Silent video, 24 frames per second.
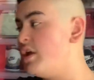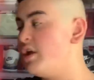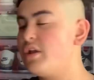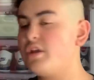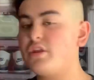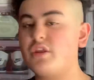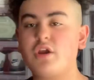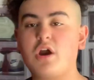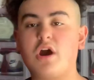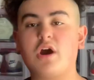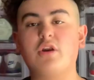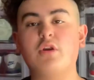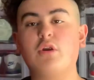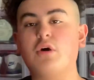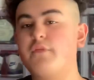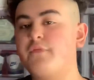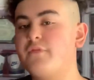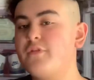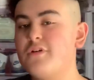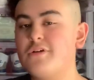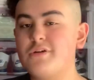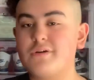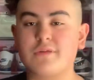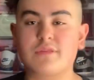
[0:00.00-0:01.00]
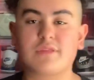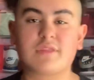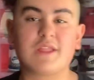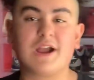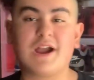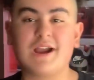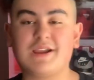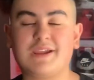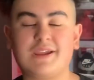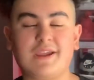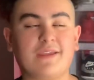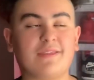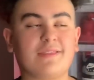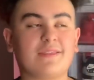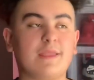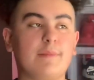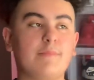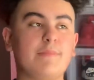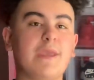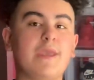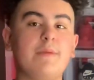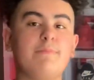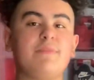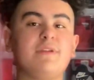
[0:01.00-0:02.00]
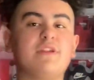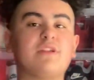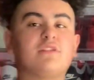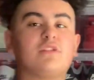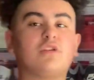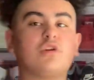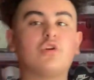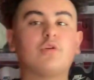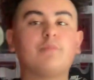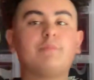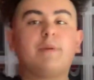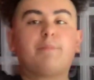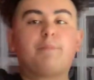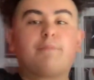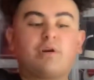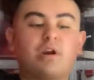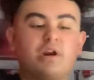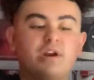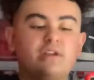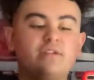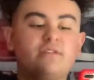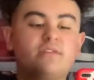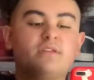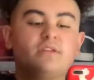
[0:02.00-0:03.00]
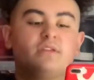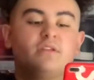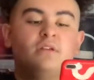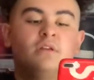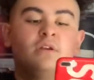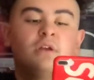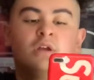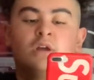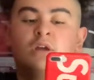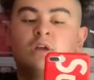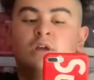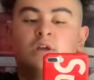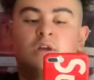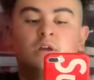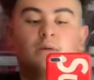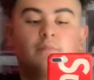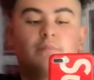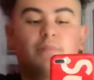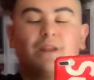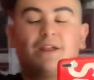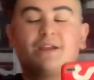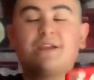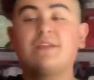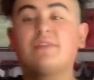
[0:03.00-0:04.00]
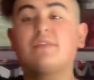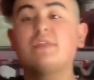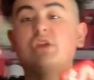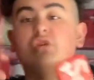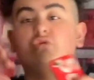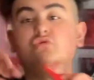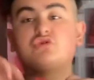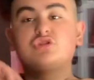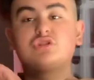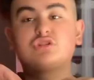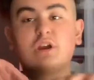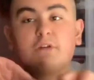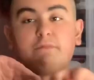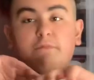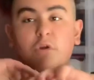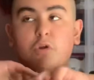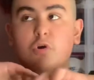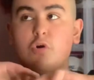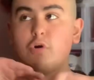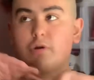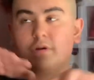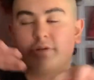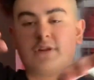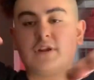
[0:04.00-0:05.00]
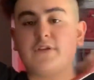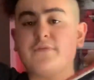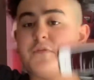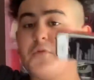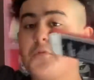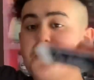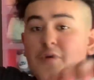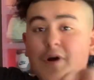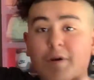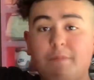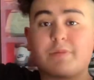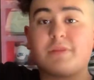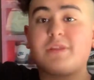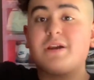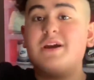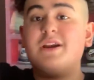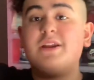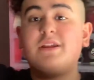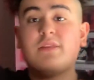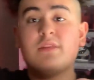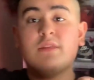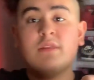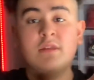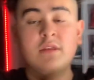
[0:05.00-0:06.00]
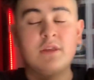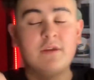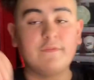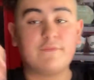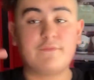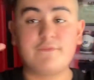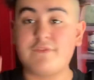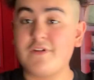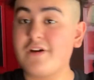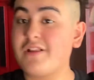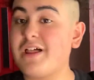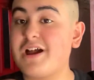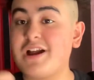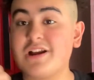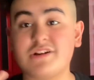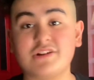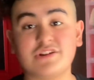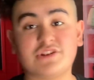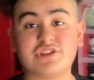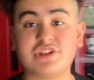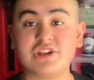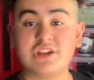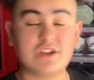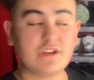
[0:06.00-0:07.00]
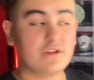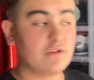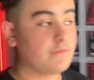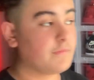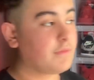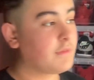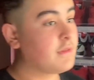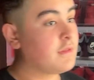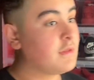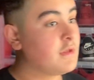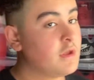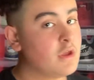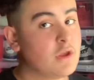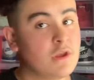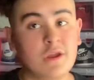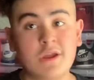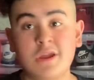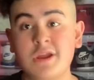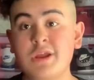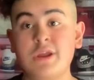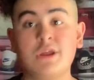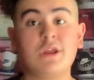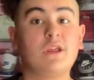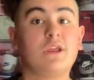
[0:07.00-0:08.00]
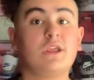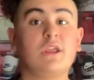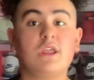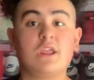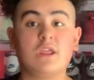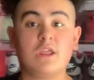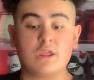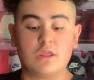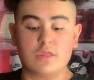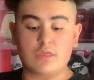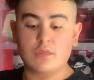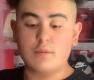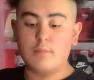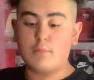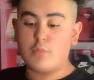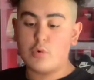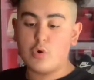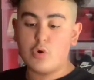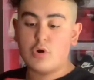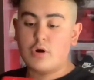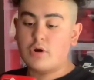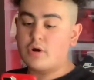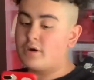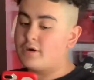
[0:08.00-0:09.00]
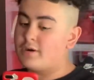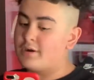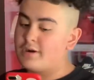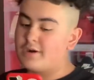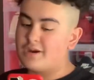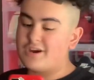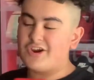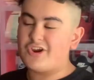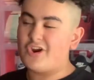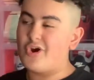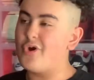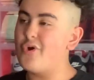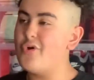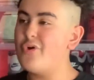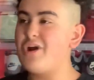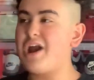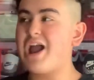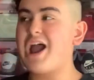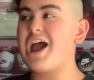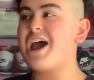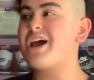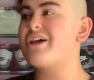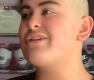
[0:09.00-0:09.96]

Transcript: y'all know if you go on StockX, they may be a little bit pricey. But like I said, you just have to go on different websites. Foot Locker, Champs. Some more GOAT. I